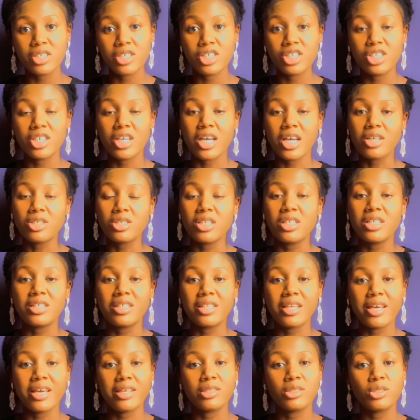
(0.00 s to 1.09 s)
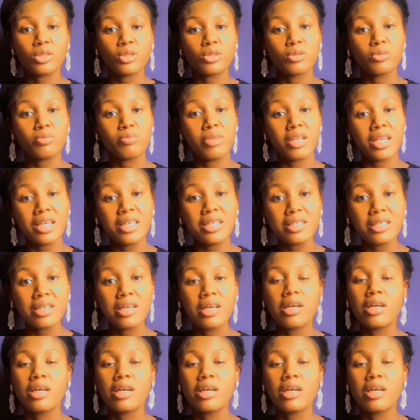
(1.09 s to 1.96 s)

She actually tends to bleed